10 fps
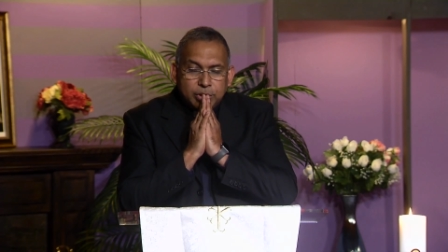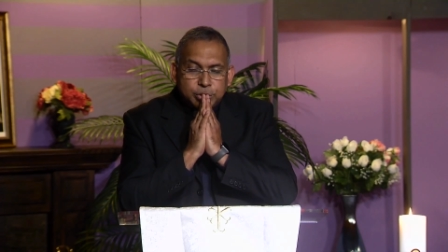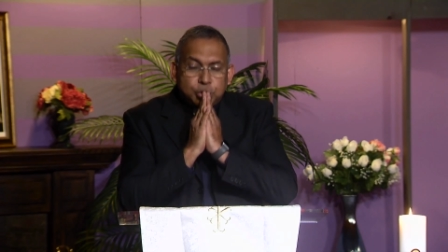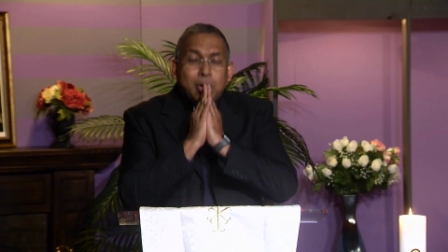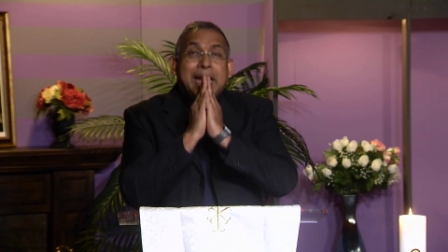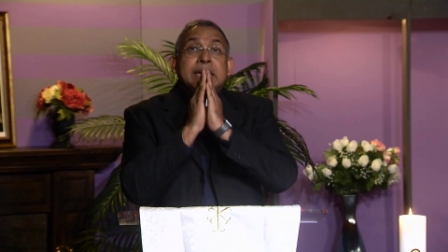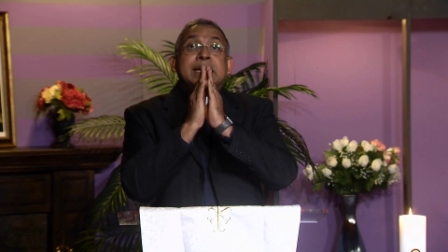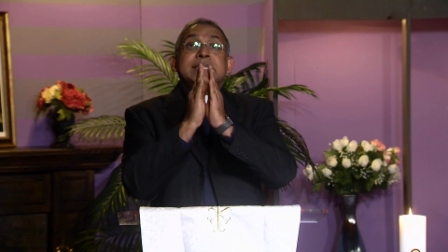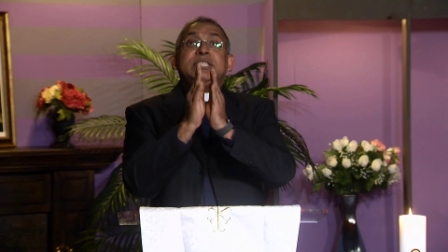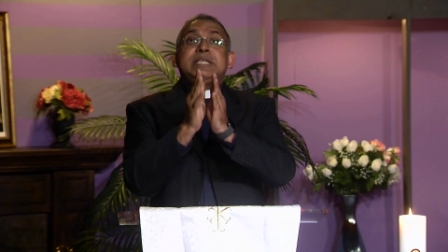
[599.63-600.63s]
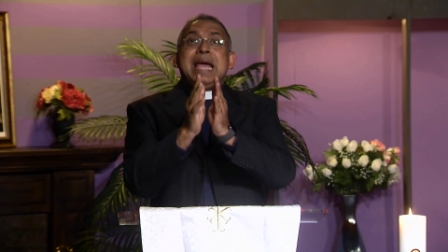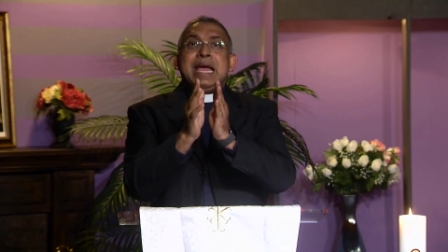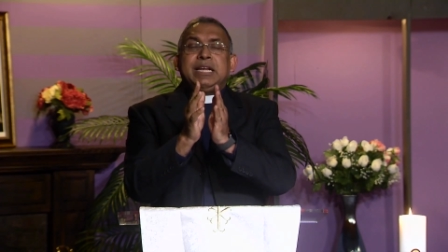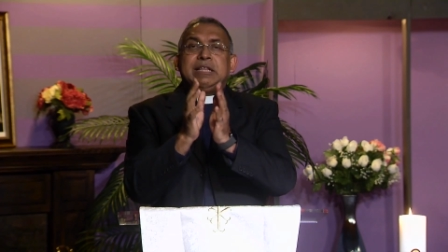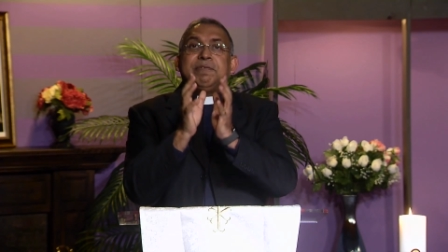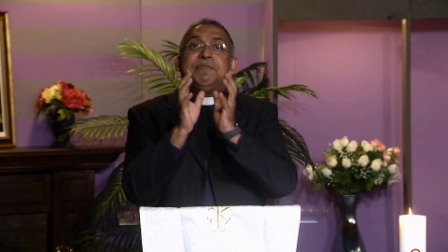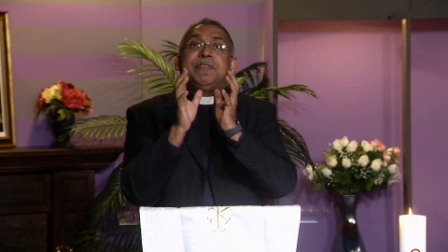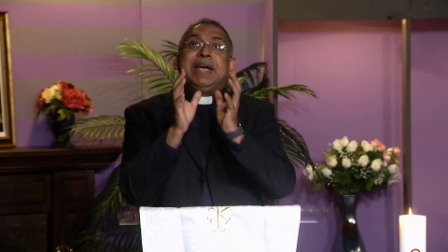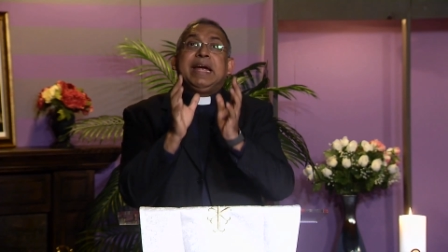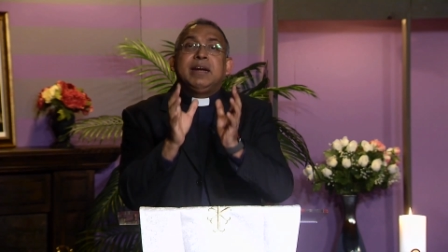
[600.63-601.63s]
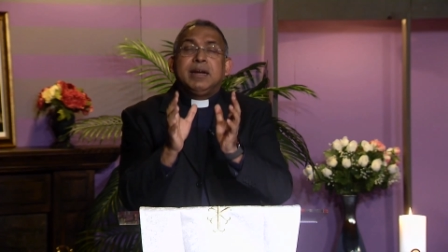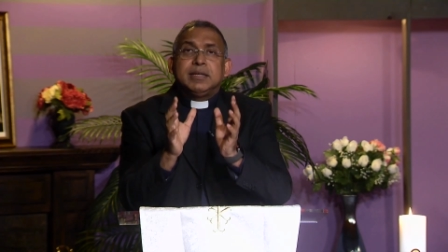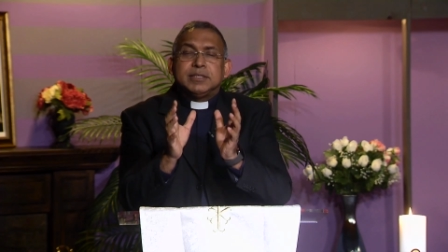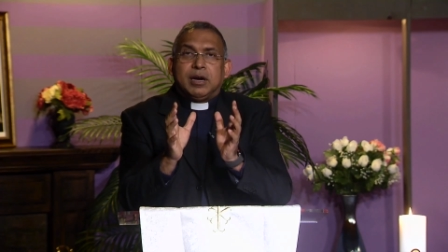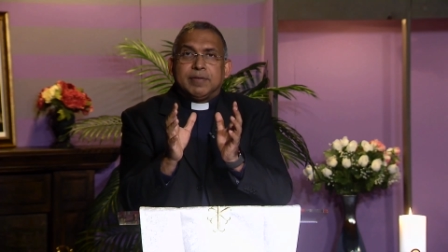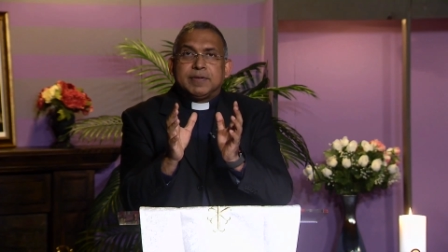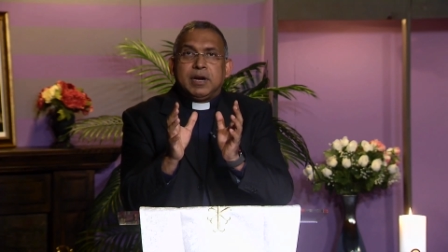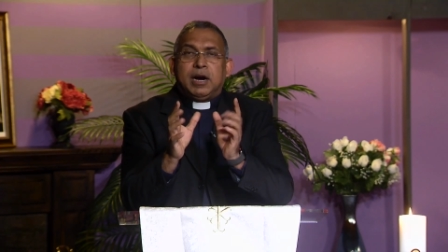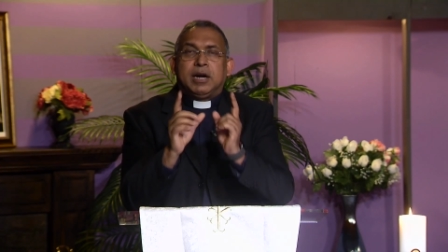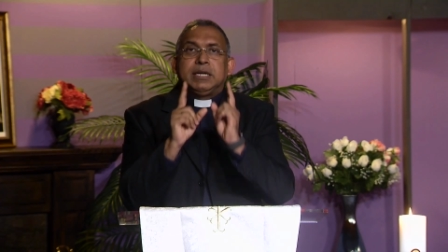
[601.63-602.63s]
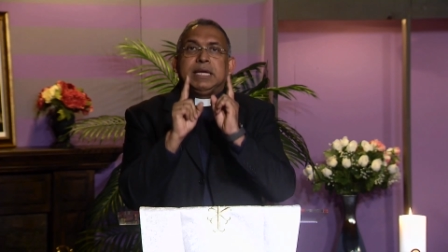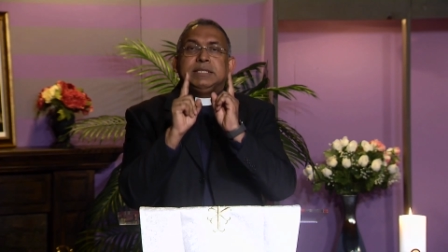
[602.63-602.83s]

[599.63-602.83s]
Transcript: to understand the fairness of God, the